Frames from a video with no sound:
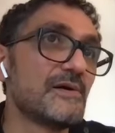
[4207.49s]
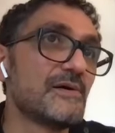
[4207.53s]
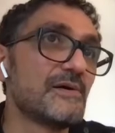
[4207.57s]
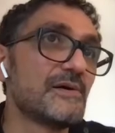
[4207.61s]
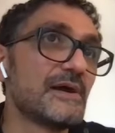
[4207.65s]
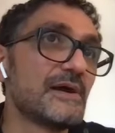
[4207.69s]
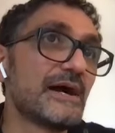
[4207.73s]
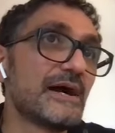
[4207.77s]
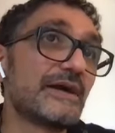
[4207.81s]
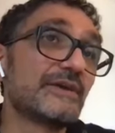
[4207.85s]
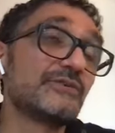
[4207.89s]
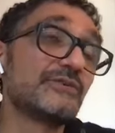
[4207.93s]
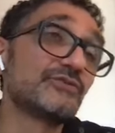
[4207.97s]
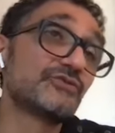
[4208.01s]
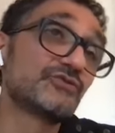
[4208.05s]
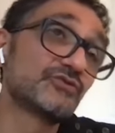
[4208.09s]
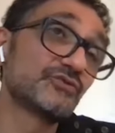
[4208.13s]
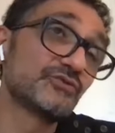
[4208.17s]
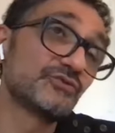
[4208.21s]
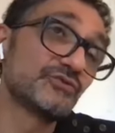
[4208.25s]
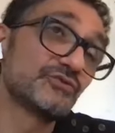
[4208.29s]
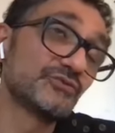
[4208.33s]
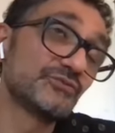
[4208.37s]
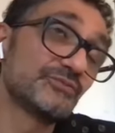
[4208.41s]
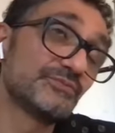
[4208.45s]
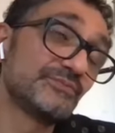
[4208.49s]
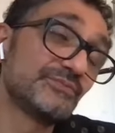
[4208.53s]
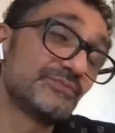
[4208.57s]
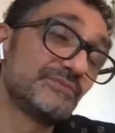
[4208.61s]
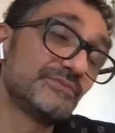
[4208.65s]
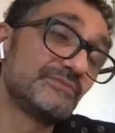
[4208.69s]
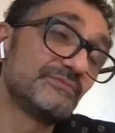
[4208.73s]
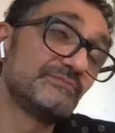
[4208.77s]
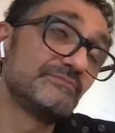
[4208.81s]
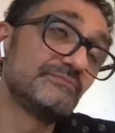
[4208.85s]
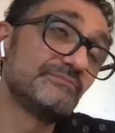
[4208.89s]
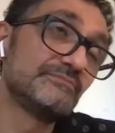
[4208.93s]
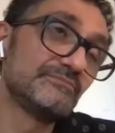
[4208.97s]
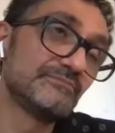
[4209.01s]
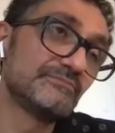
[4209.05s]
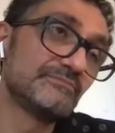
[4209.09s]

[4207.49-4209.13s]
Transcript: I used to